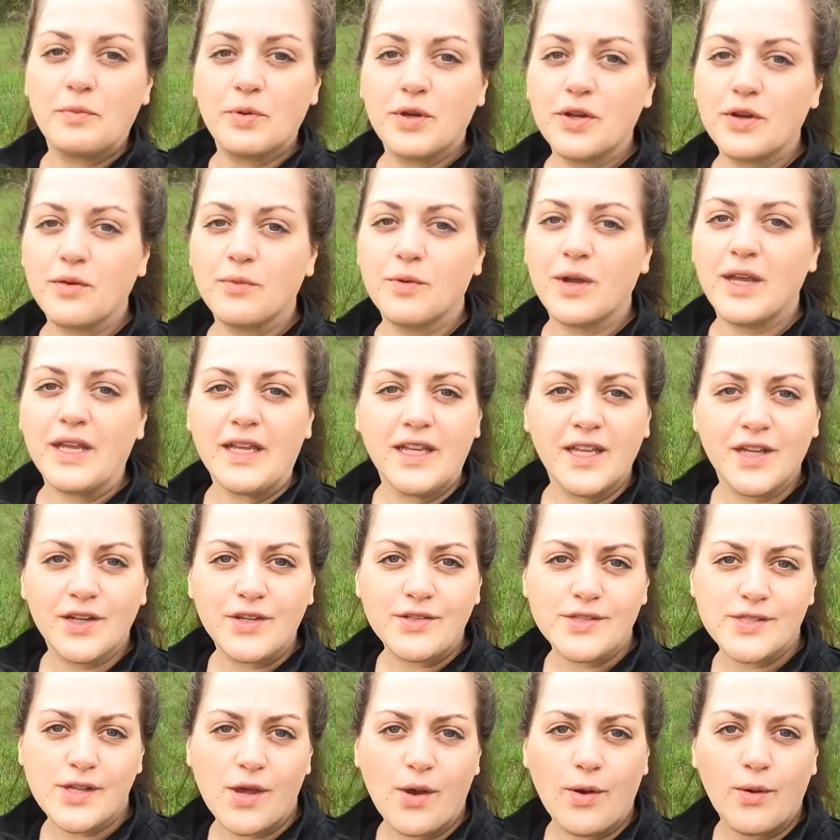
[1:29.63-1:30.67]
to put it right
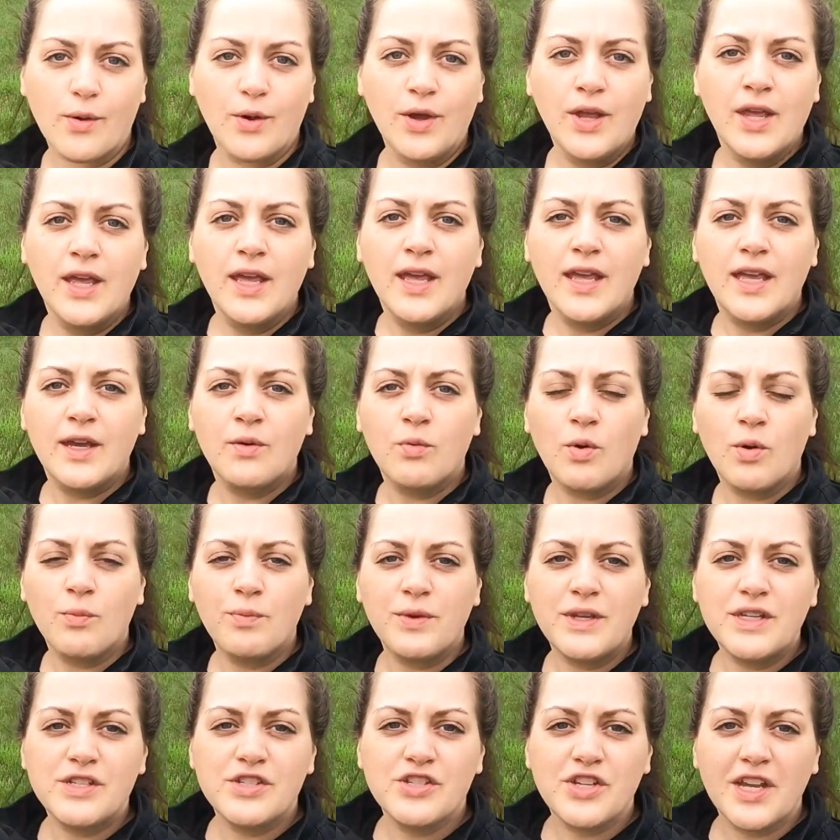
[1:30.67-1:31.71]
here so it
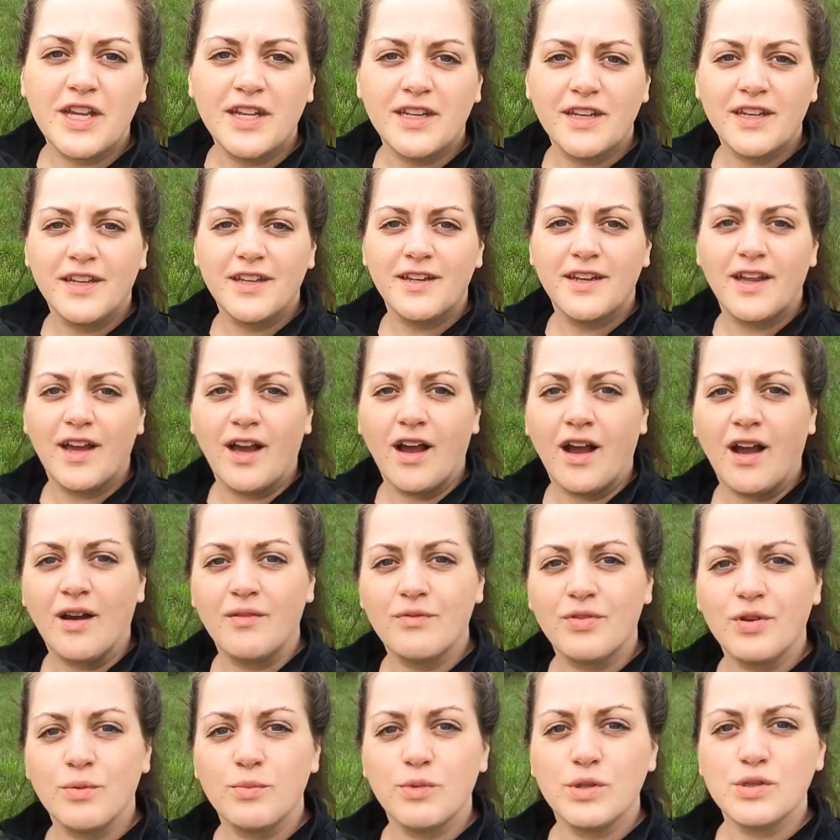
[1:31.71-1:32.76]
won't be shaded
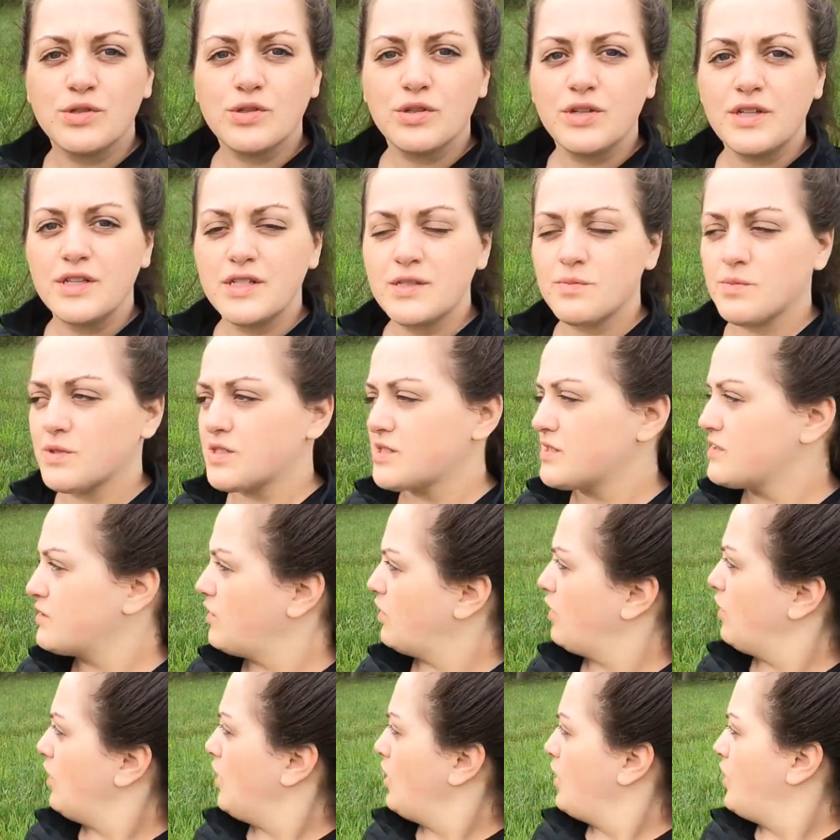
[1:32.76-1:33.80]
from the trees, but
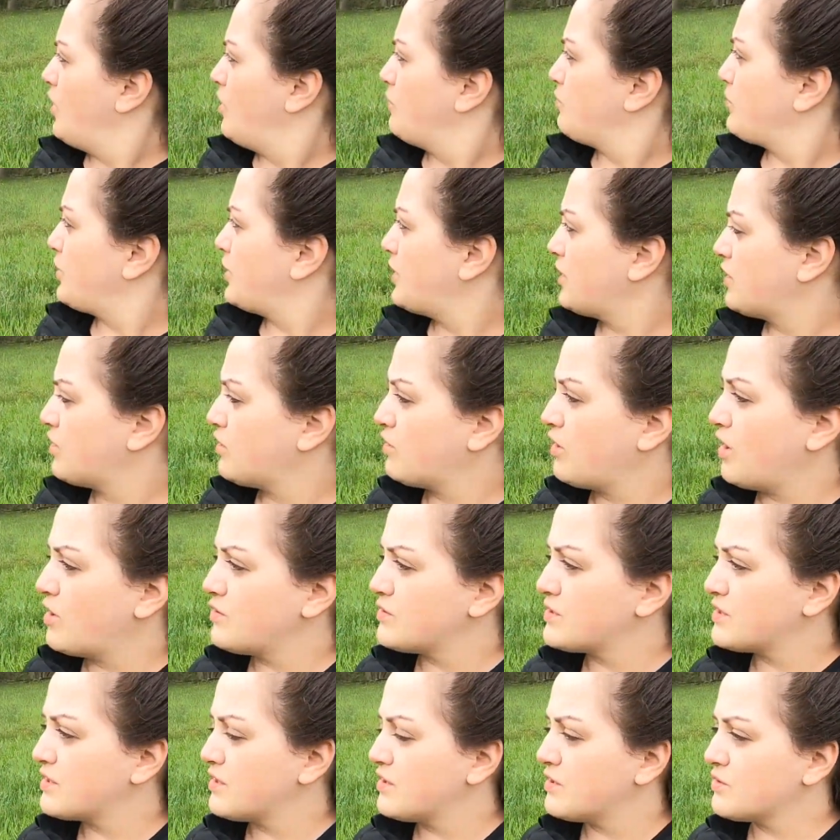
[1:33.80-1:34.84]
still pretty
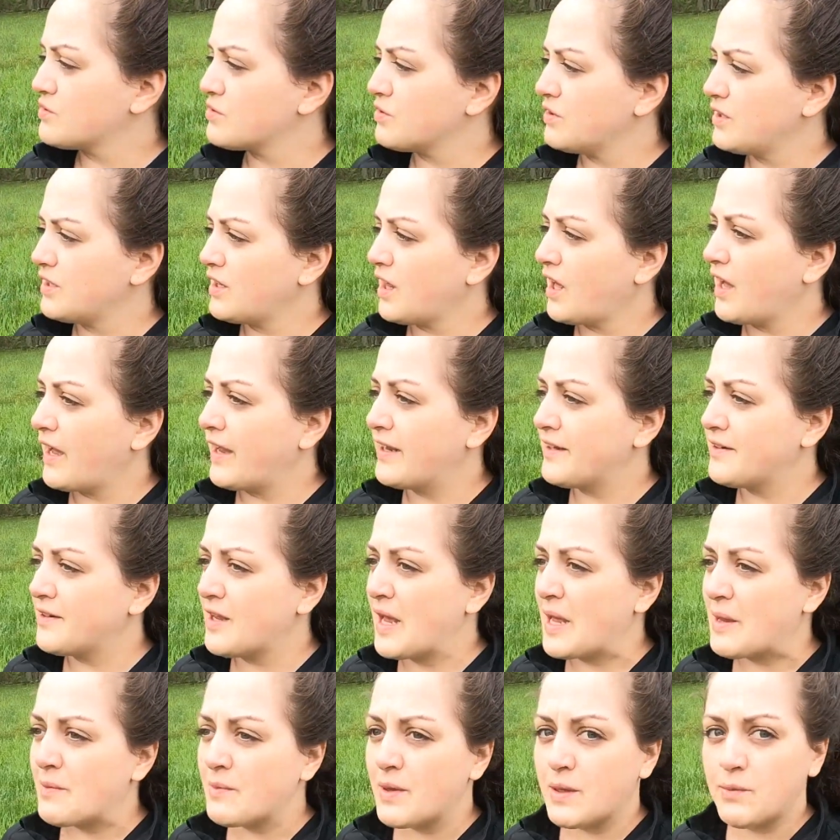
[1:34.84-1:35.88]
close to the tree line,
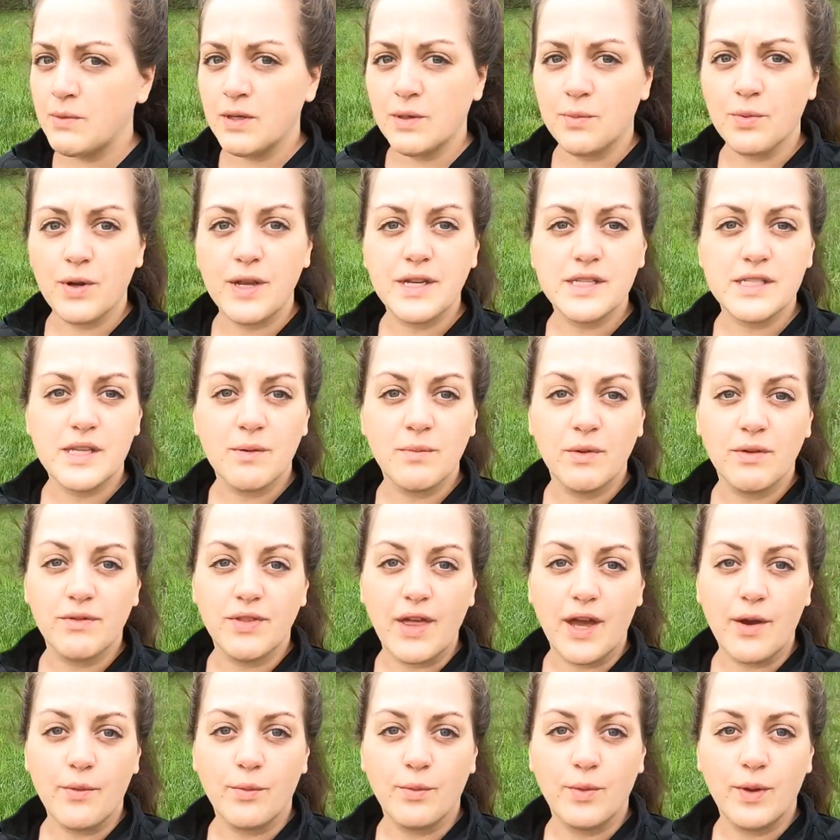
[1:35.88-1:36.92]
maybe to break some of
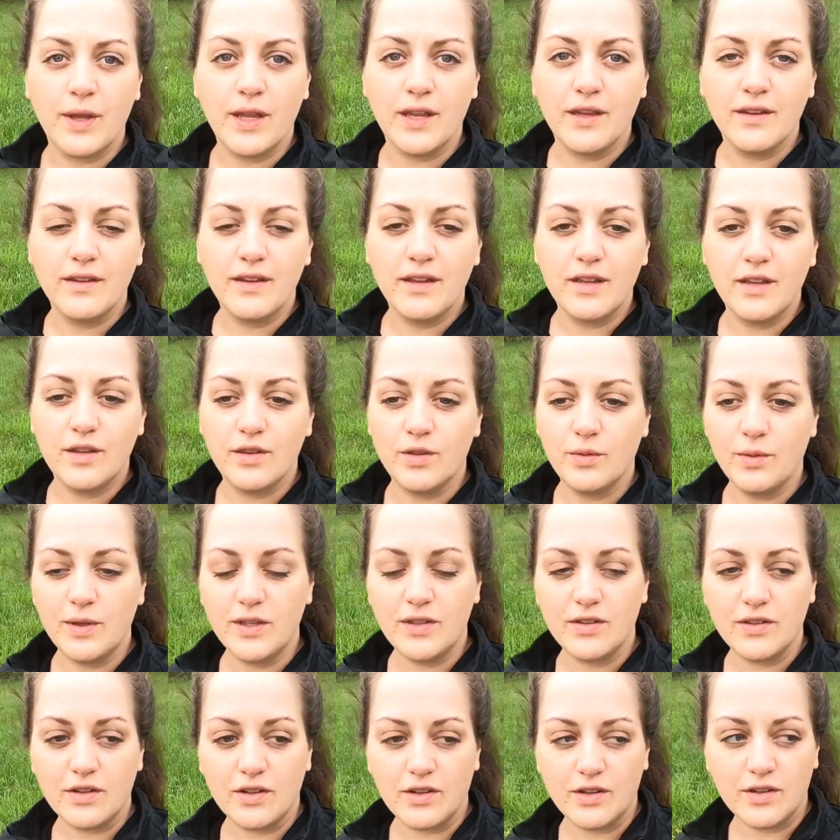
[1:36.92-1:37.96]
that wind in the
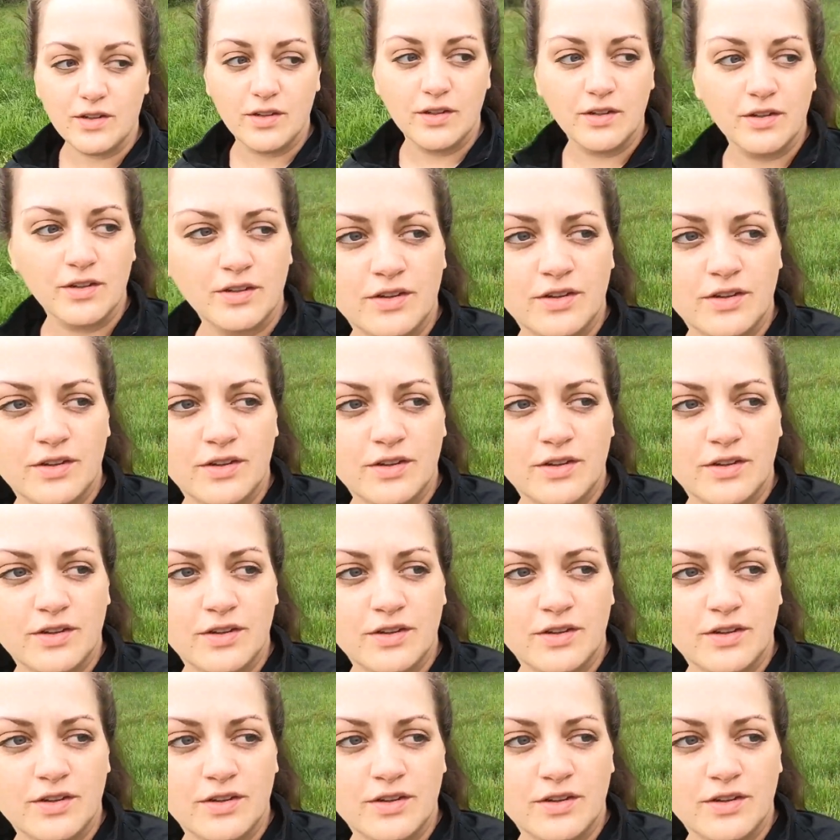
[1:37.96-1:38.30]
winter.